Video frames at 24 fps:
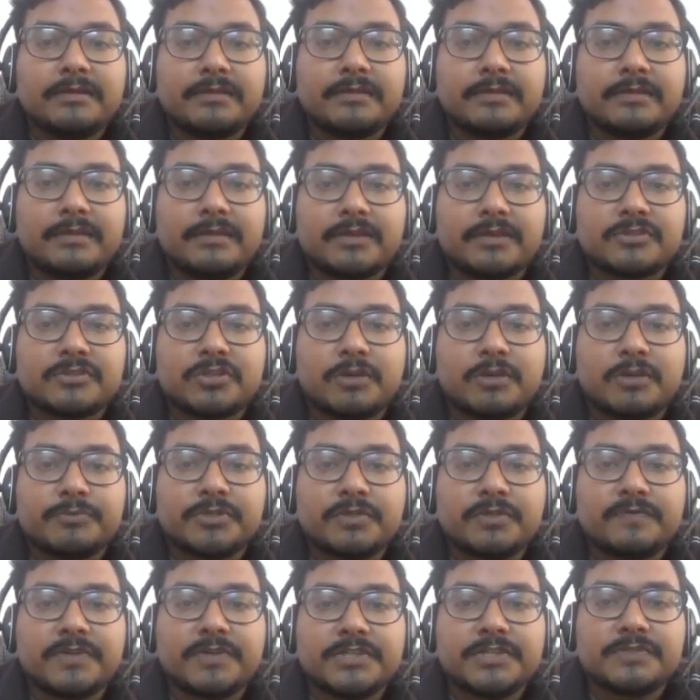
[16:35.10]
Next option
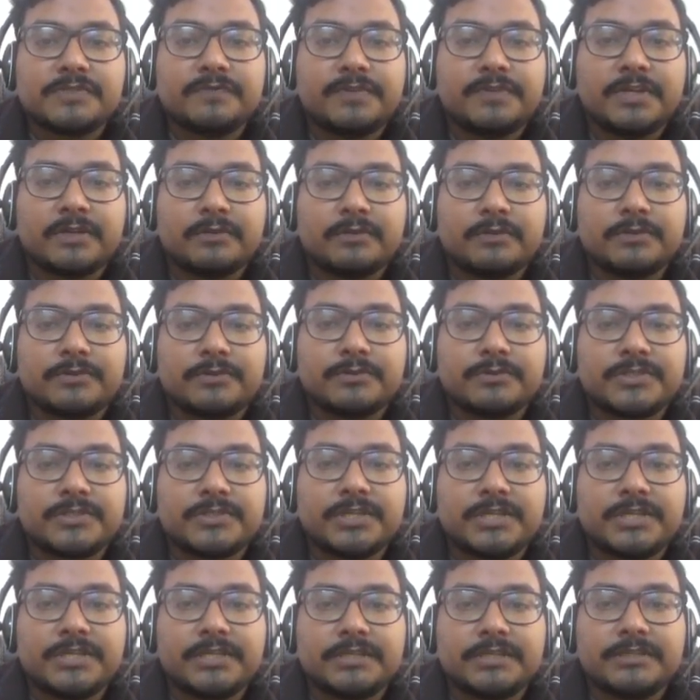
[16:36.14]
was we are going to stay
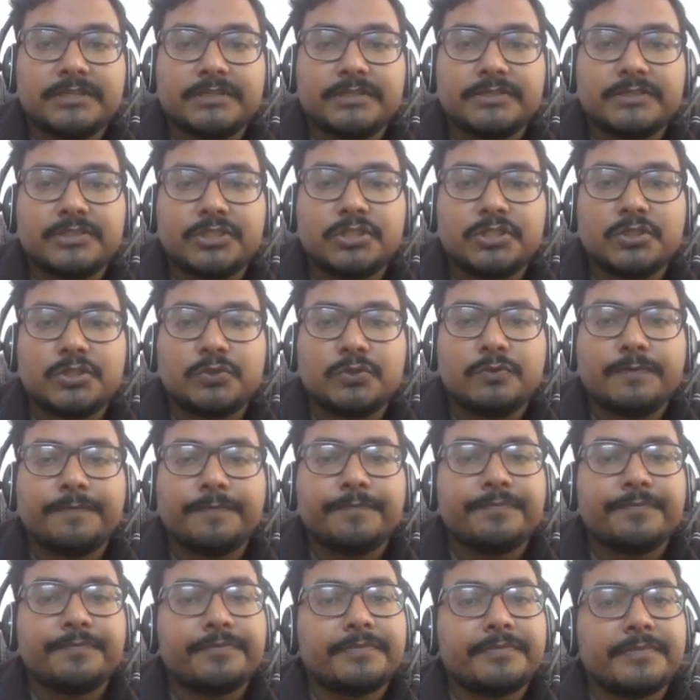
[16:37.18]
here, 2.
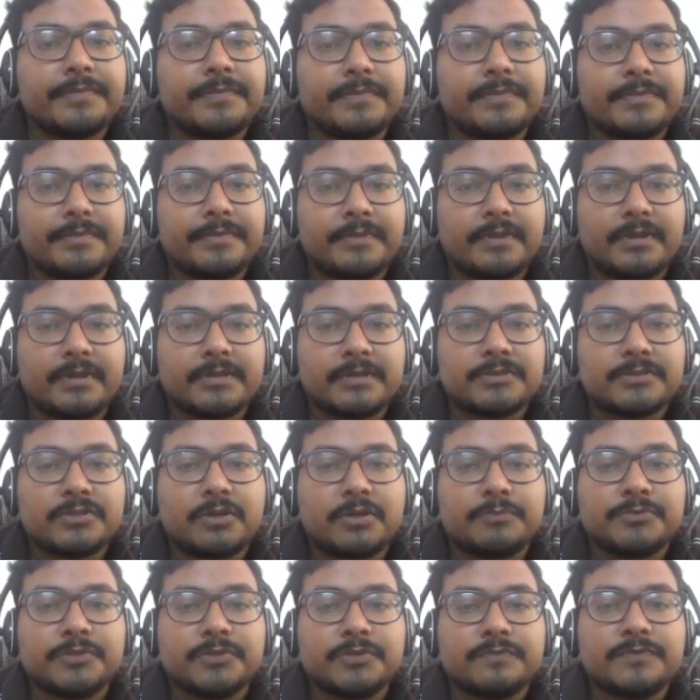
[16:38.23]
The next
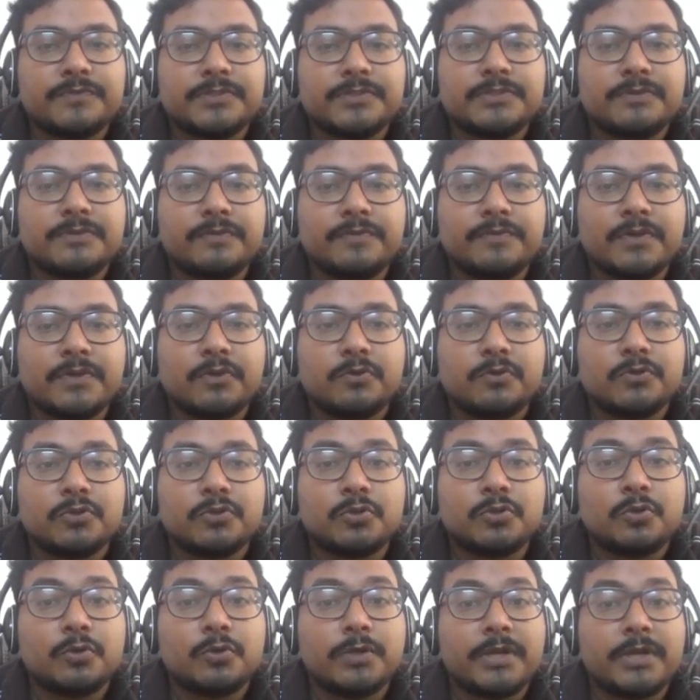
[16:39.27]
option was we are going to
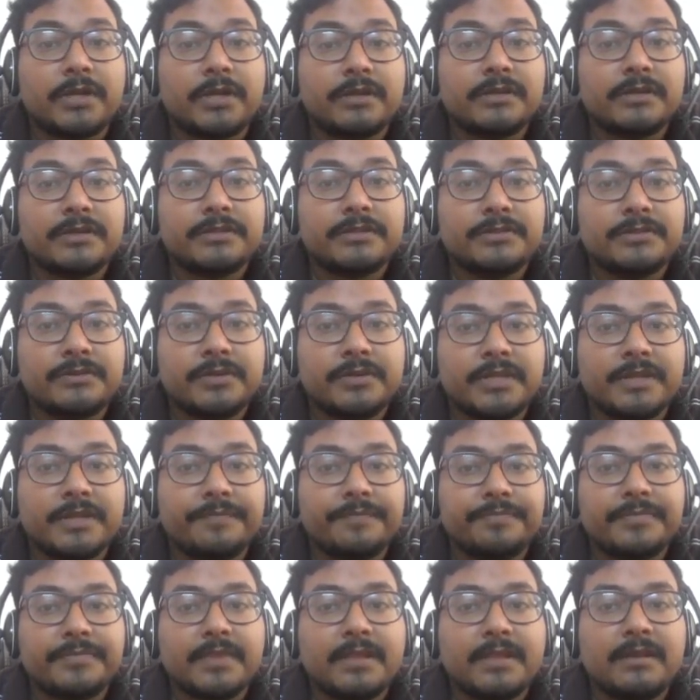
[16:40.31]
go ahead, 3.
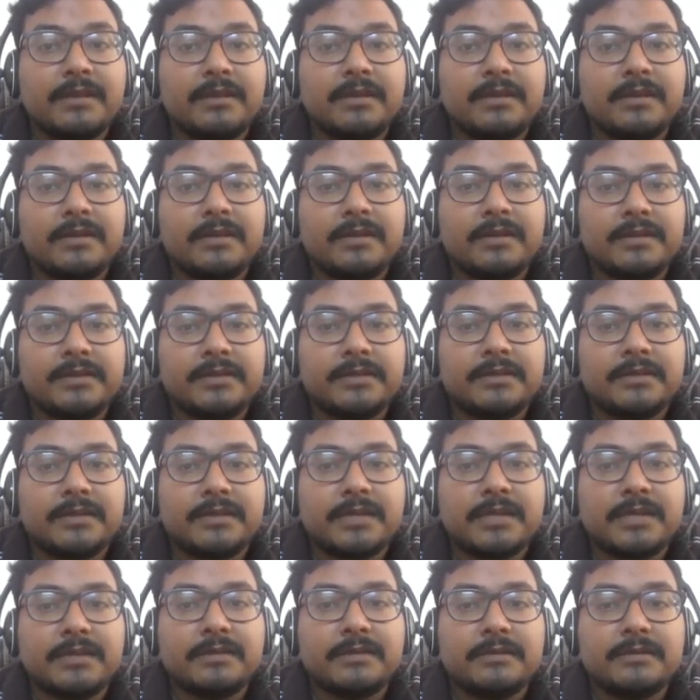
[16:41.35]
Here
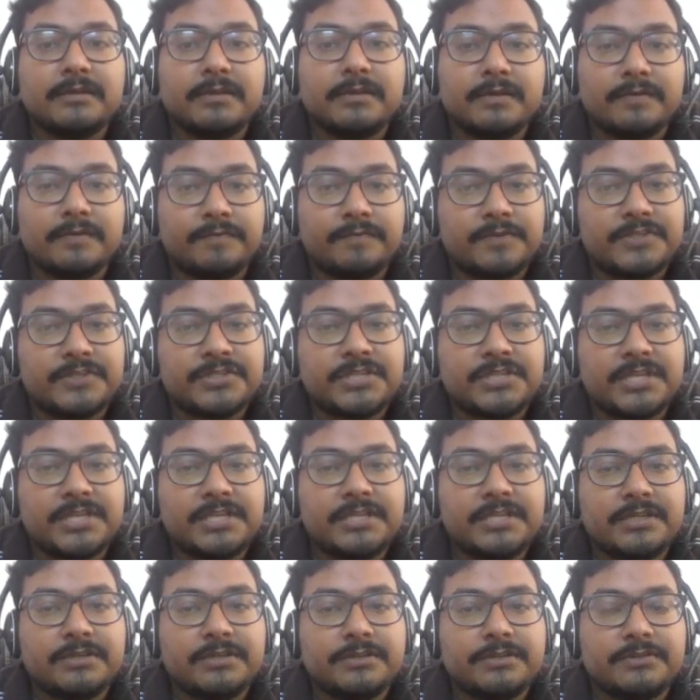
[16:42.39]
again we stay
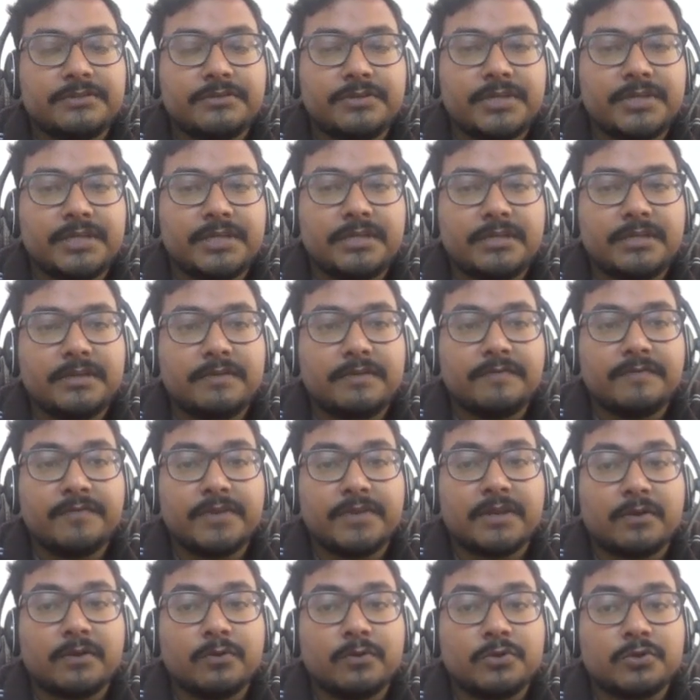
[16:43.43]
here, 3. We are
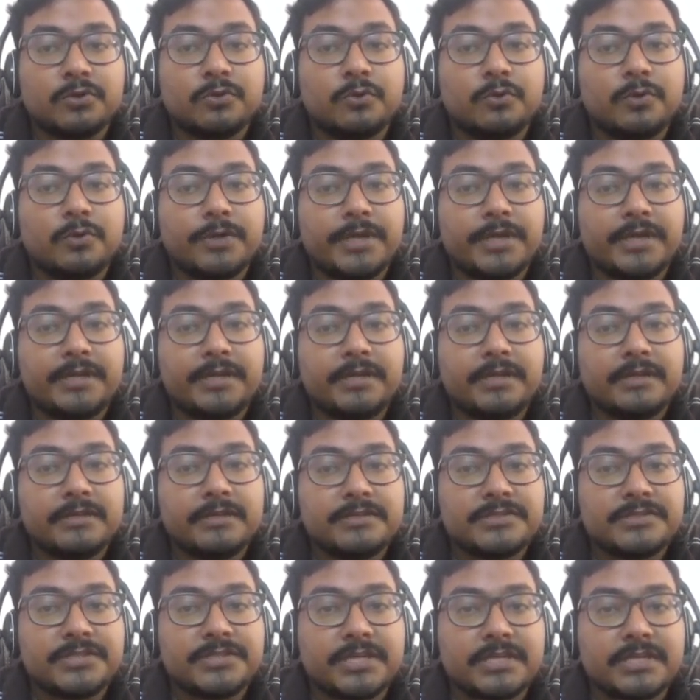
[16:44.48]
going to go ahead,
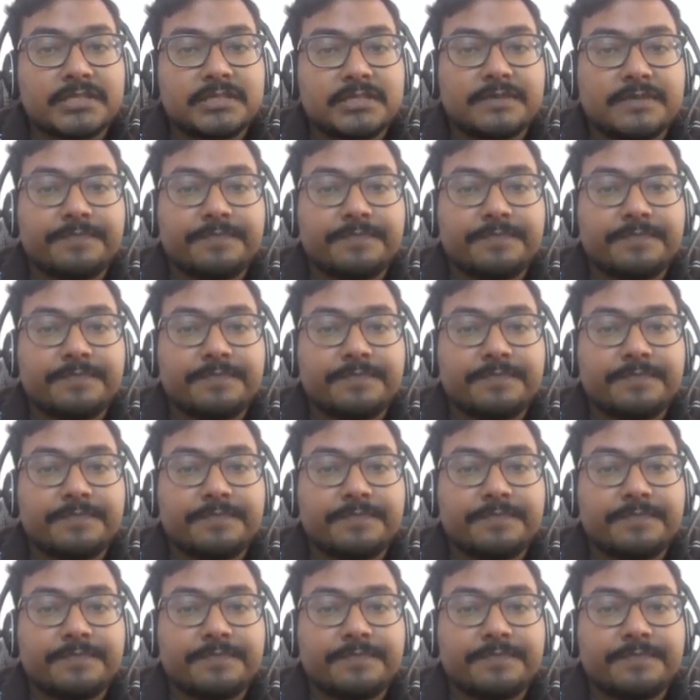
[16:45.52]
6.